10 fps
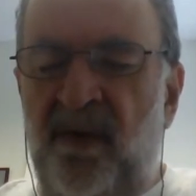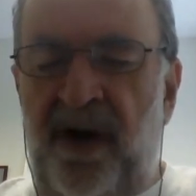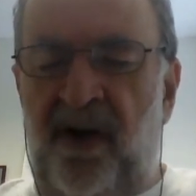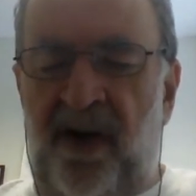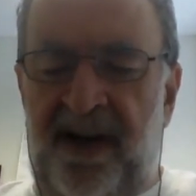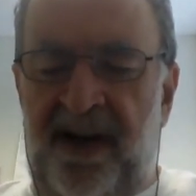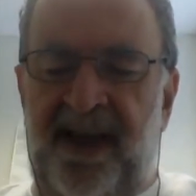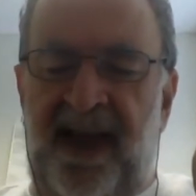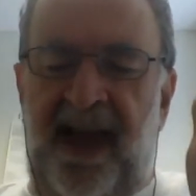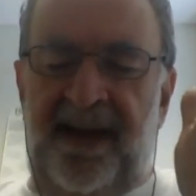we're going to
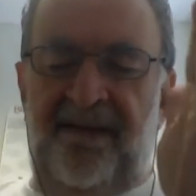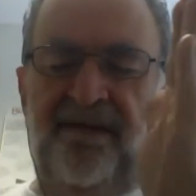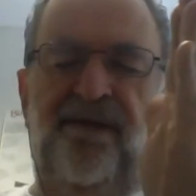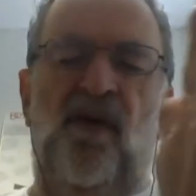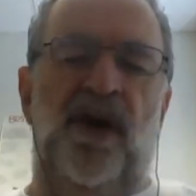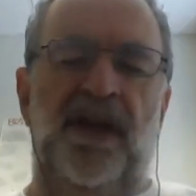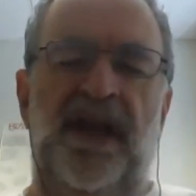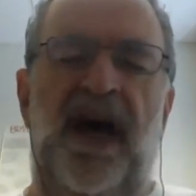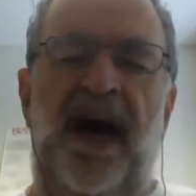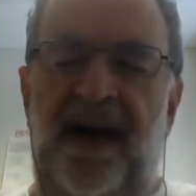get 4
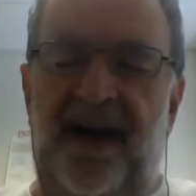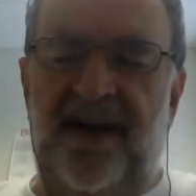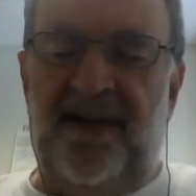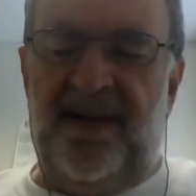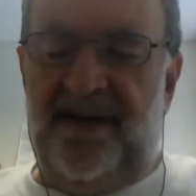log